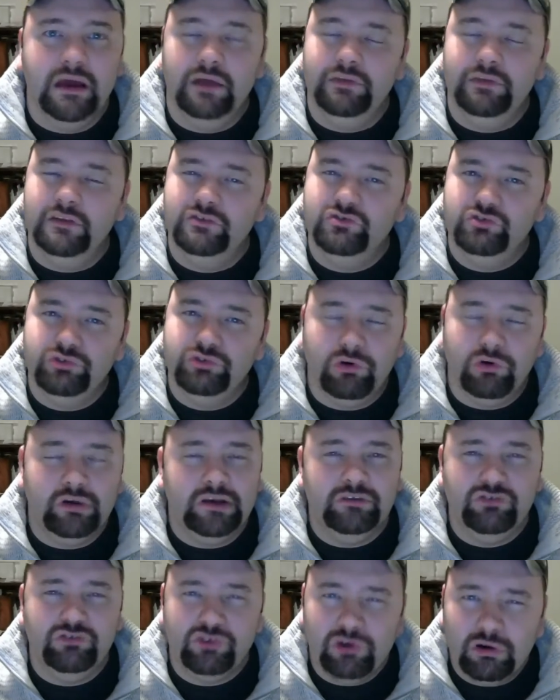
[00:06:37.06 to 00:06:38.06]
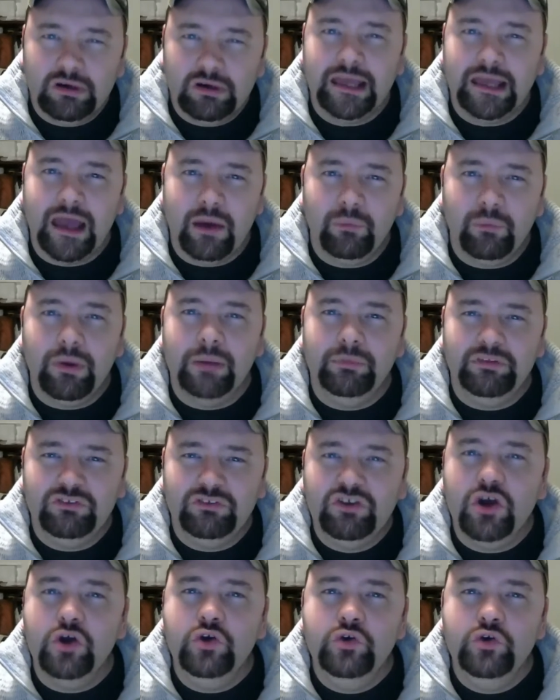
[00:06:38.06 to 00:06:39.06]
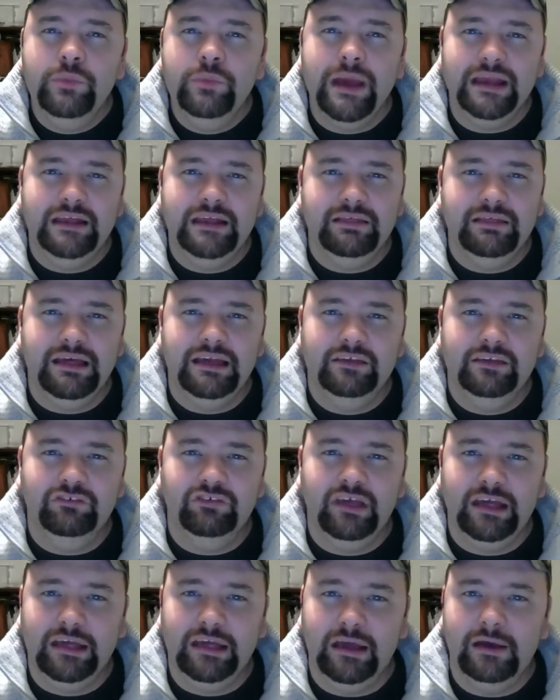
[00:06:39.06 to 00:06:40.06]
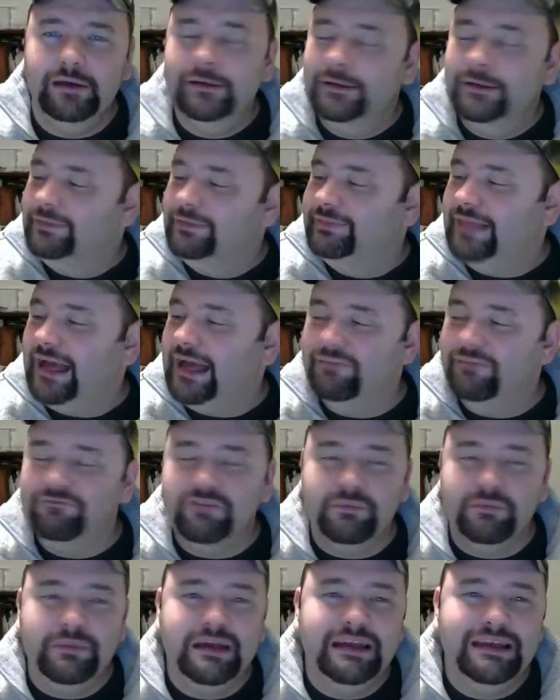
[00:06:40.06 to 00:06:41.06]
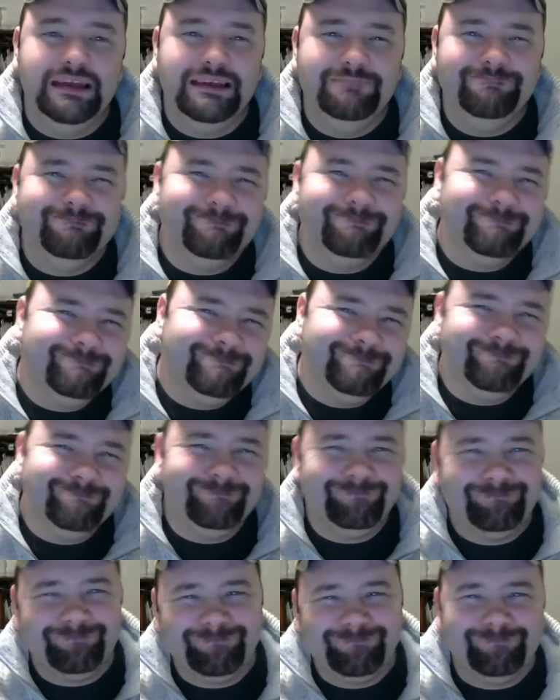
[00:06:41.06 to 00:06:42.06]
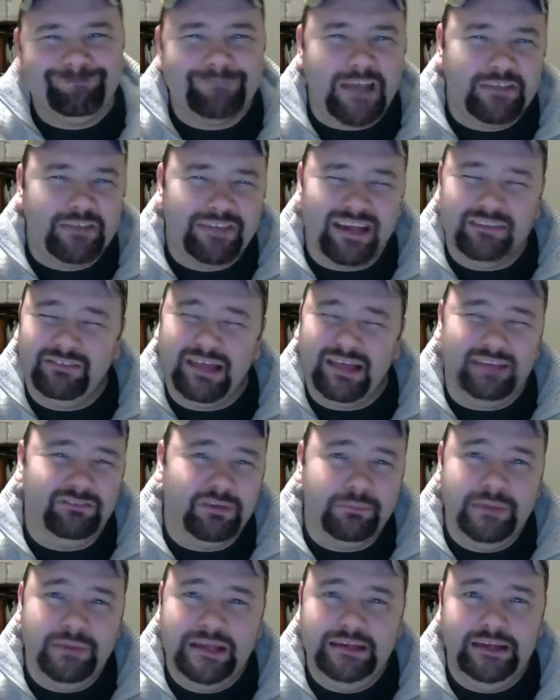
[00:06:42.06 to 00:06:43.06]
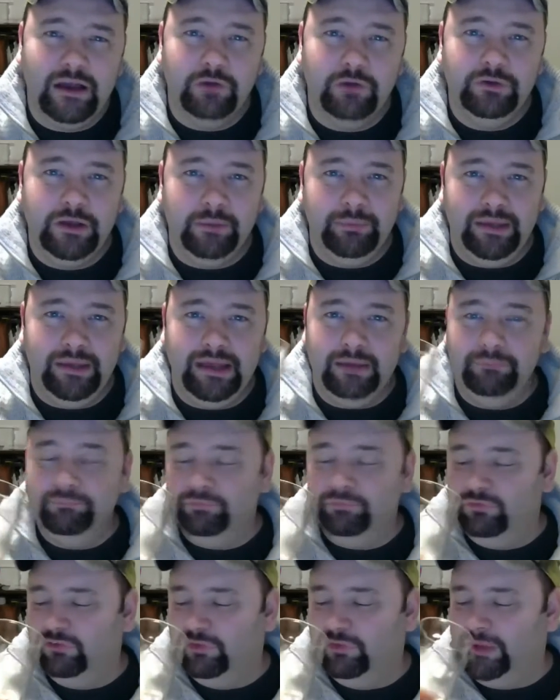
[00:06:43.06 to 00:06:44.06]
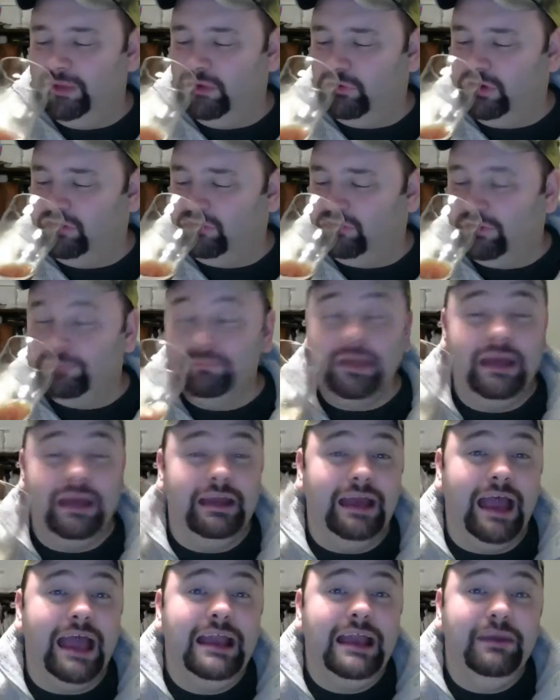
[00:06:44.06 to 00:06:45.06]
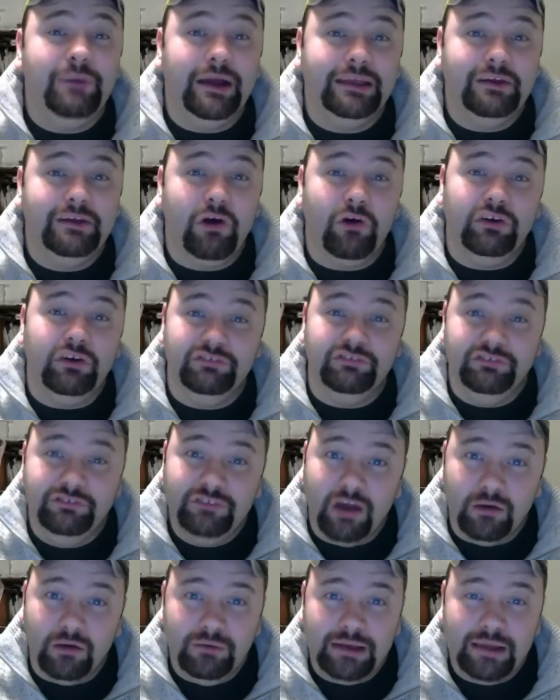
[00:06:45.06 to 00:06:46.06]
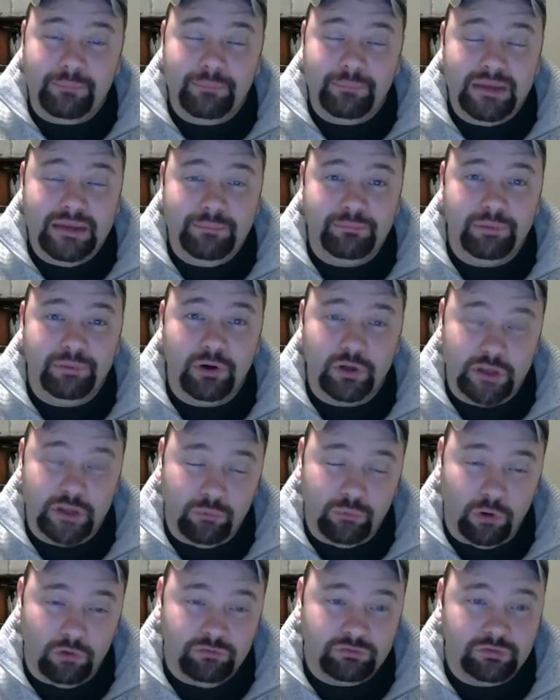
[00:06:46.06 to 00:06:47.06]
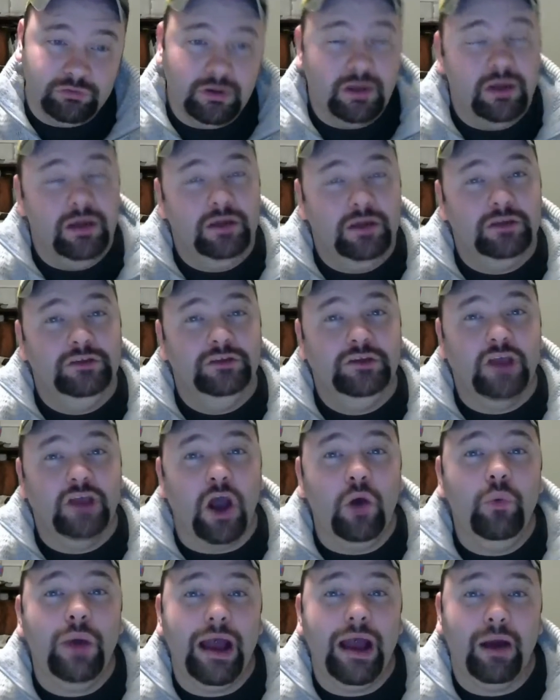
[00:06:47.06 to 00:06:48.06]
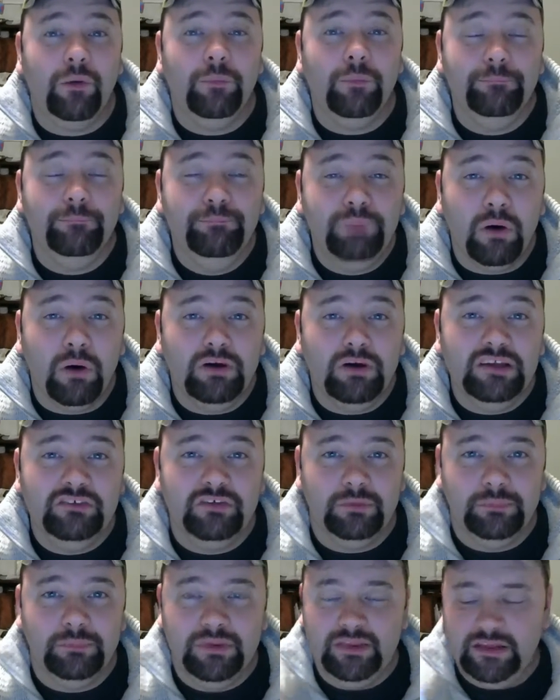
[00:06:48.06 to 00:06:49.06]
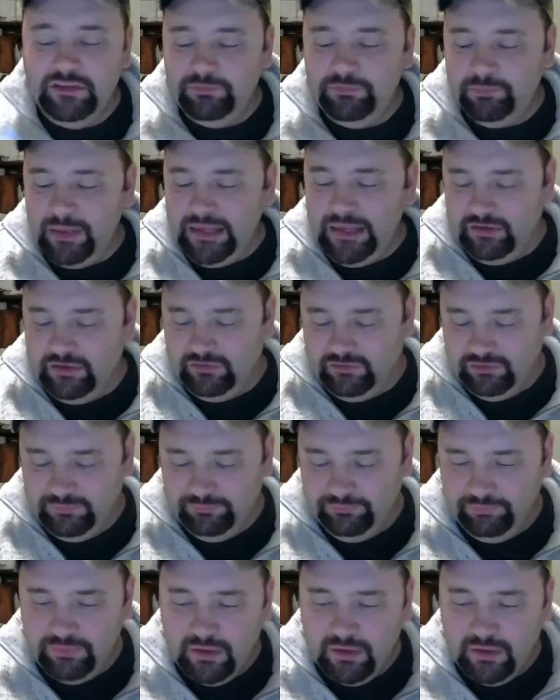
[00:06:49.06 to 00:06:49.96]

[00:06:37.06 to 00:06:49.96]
They're trying to get away with too many things here. That for me, that's a mediocre beer, to be honest. Anyway, guys, don't let me put you off. Go out and buy some of these beers.